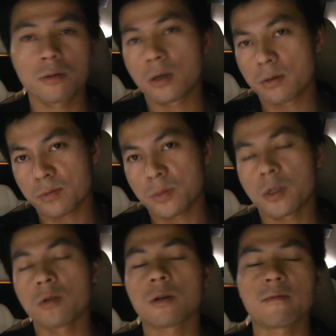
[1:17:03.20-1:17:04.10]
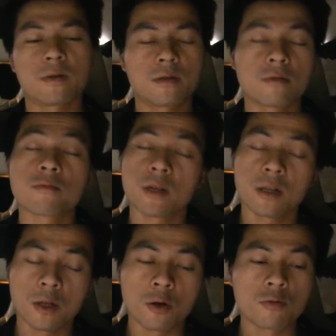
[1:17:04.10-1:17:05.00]
yeah, there you have it,
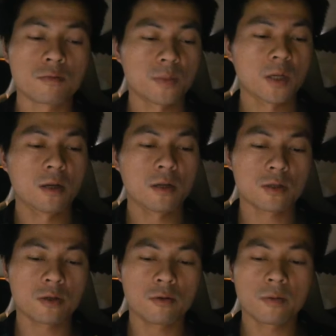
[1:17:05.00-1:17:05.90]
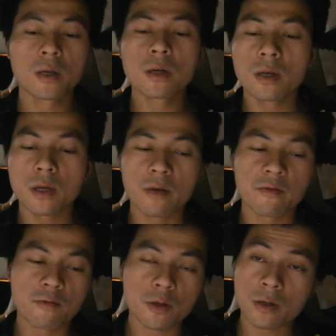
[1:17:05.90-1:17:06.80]
really low. So if
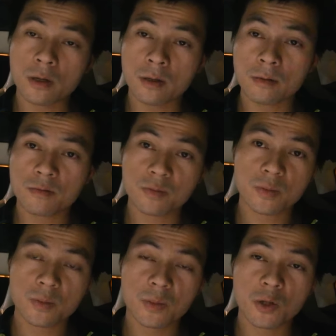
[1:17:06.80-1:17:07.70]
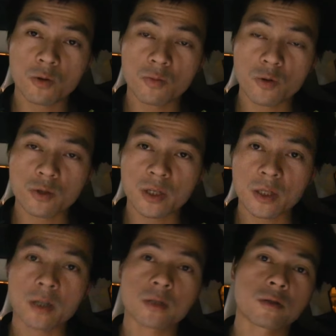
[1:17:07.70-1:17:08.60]
you wanna know more
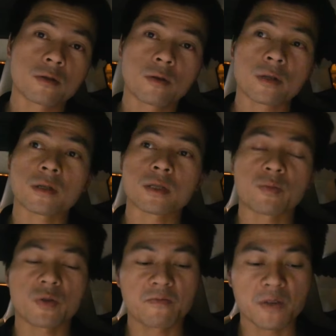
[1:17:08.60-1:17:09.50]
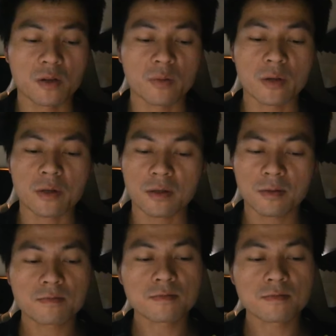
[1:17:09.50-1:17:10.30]
details, just look at the separate video about it.